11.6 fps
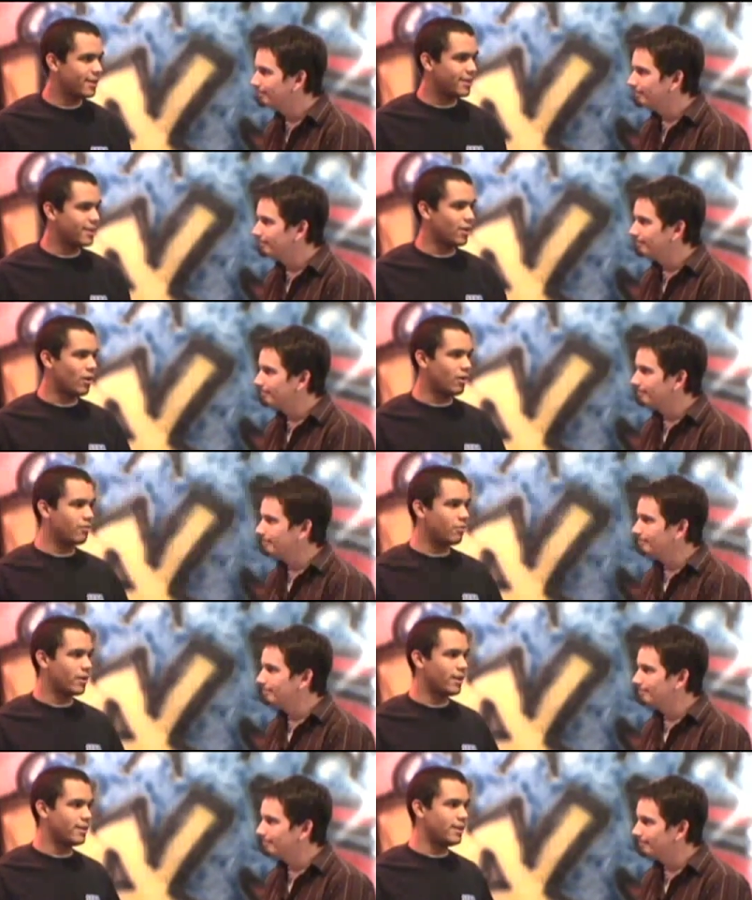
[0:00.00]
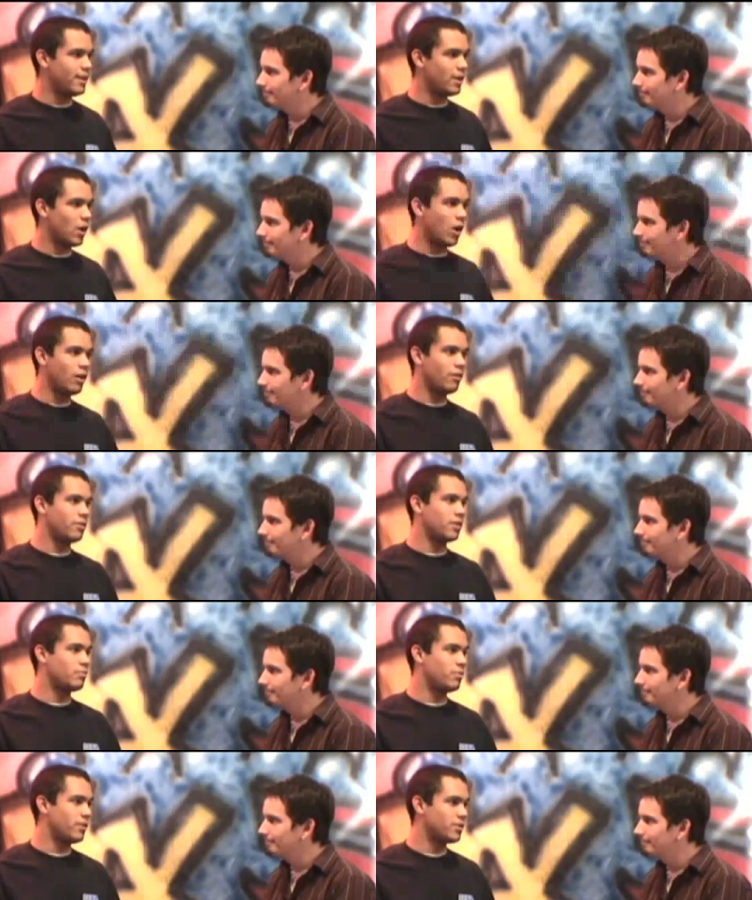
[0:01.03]
Speaker 1: get all of what I need, all of the
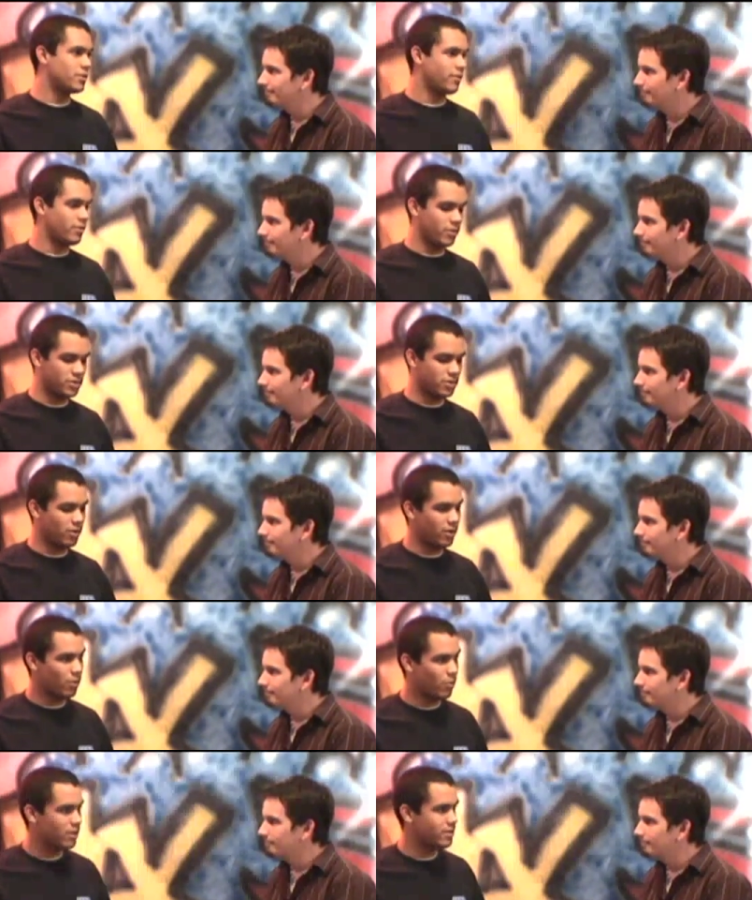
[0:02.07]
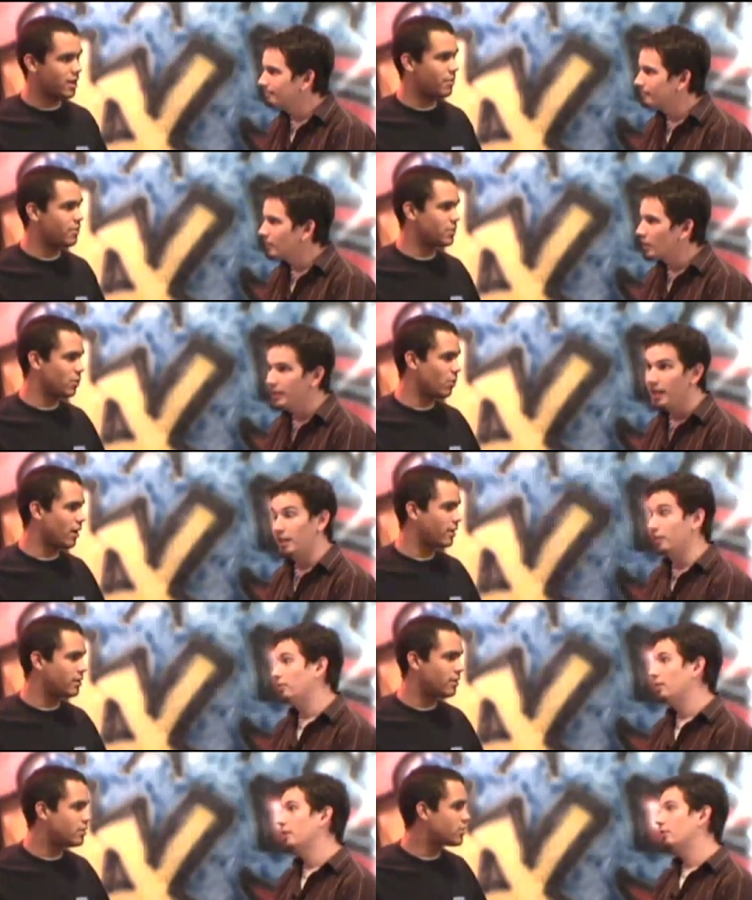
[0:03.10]
computers if I want to install at one time and
Speaker 2: do
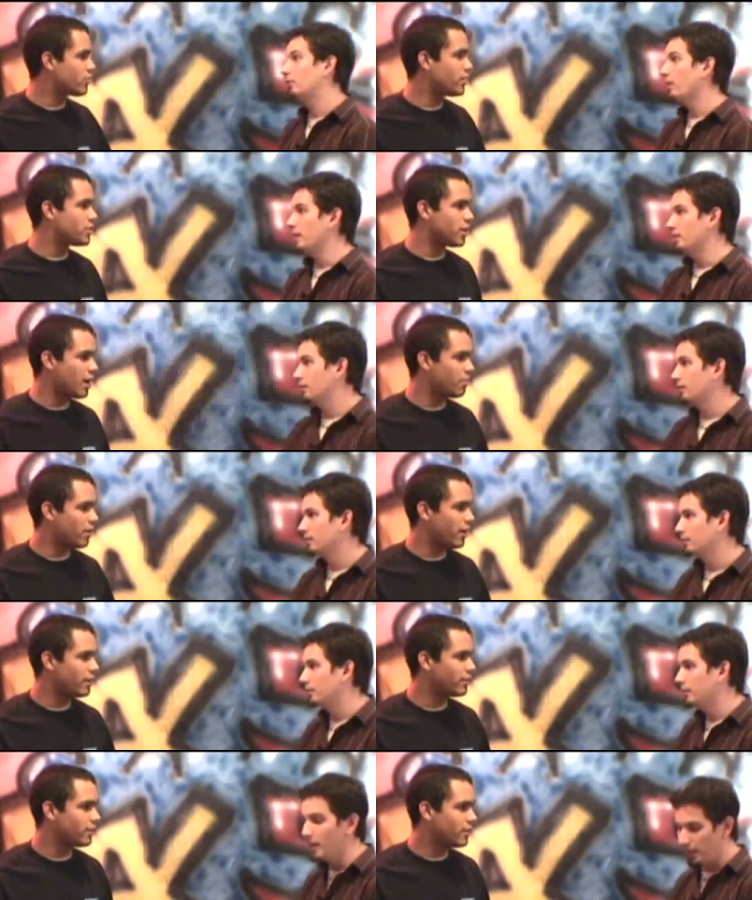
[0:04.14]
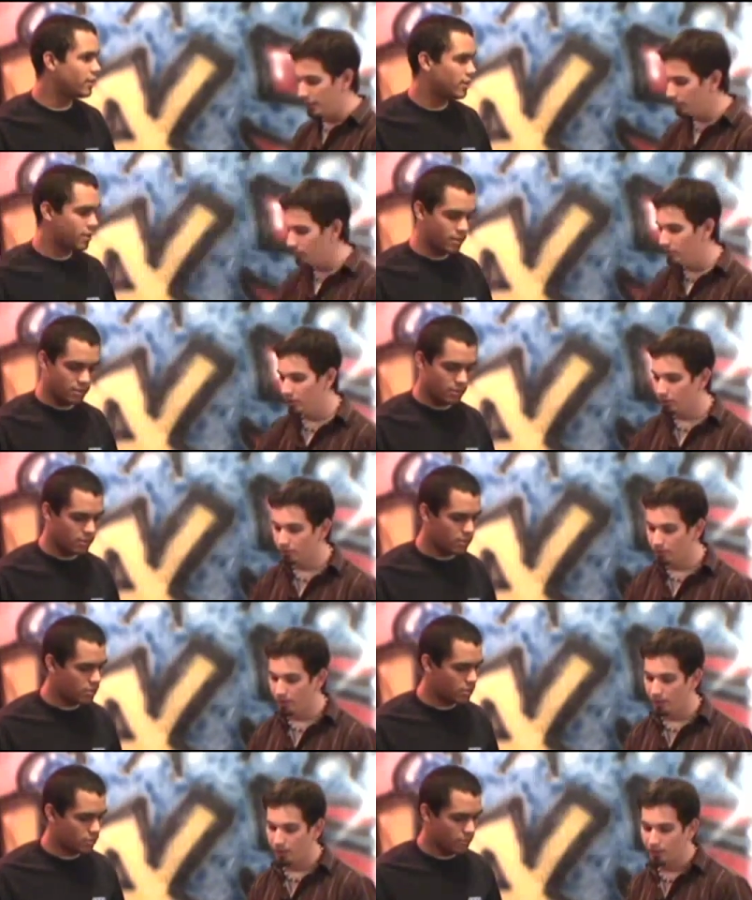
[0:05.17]
it's great. Job, right? Yeah, I could
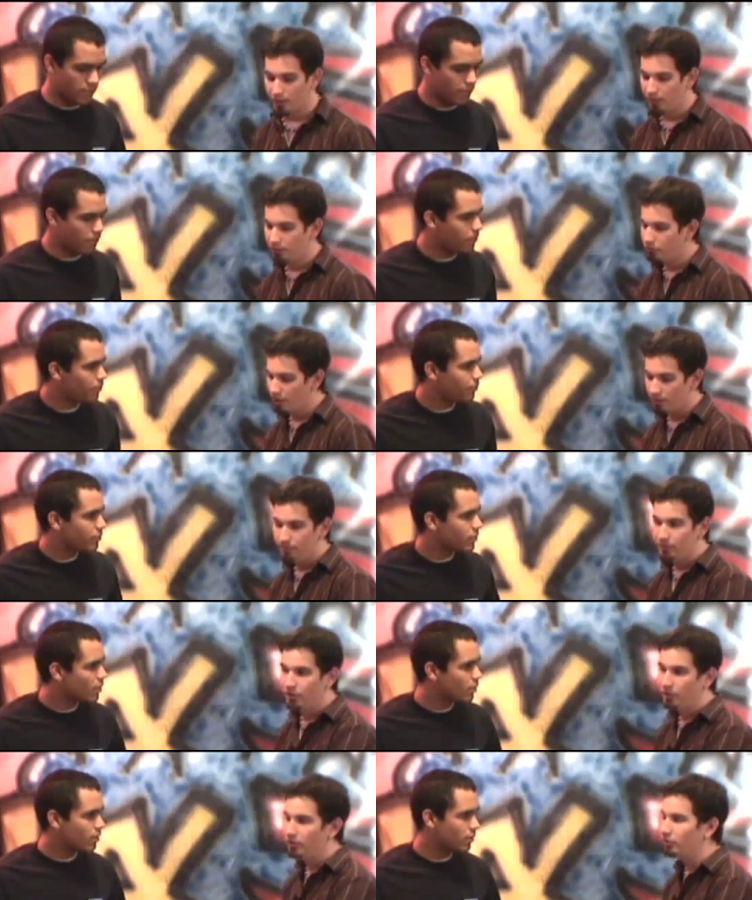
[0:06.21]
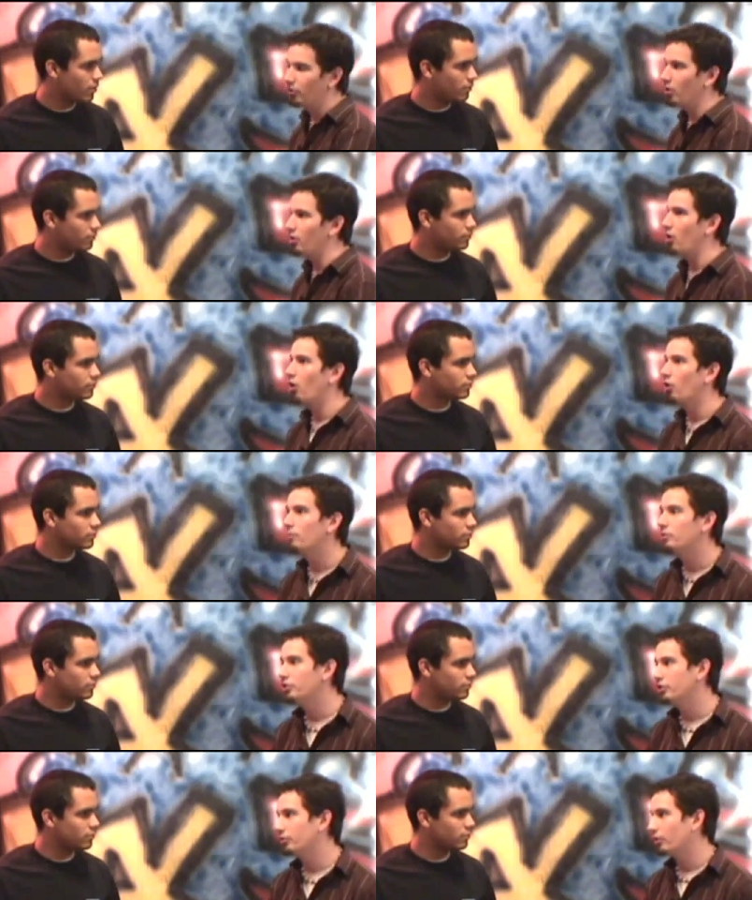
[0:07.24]
create a job to install on all the
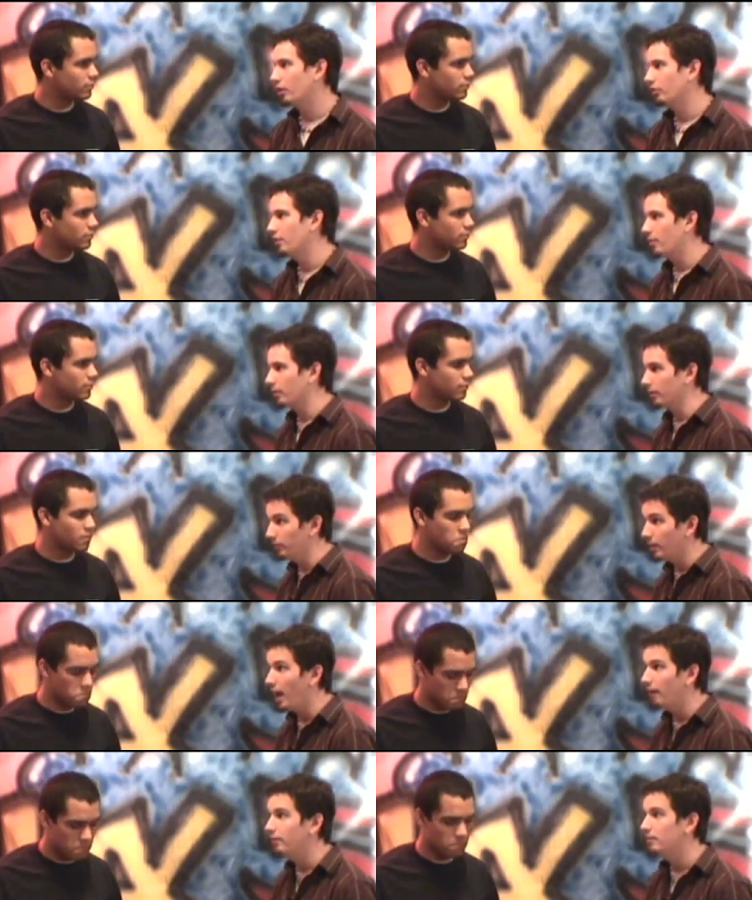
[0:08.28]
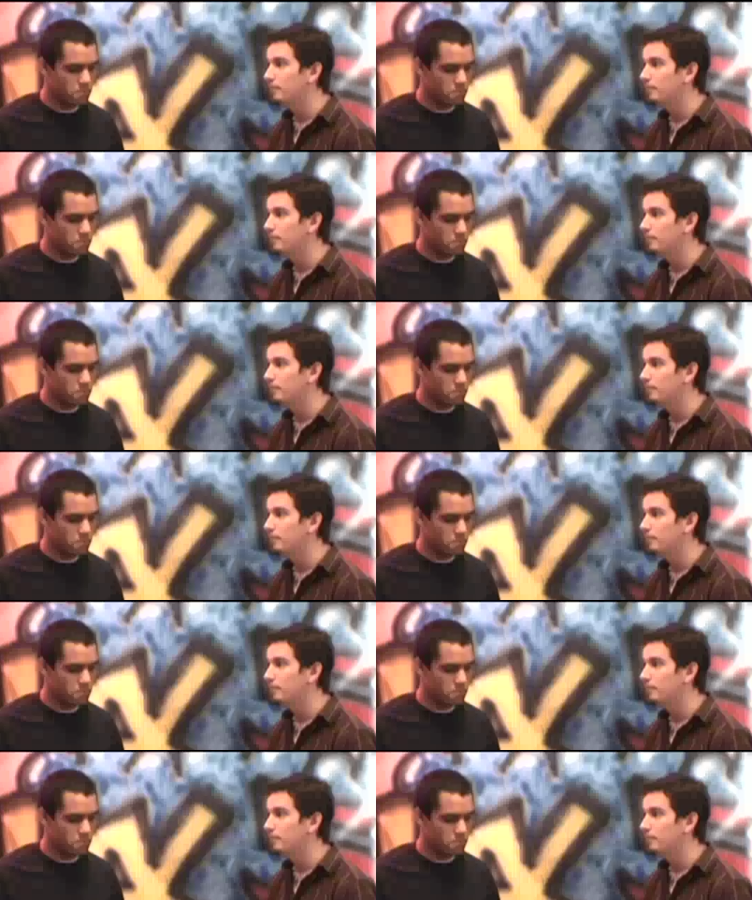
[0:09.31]
machines across the network if you have the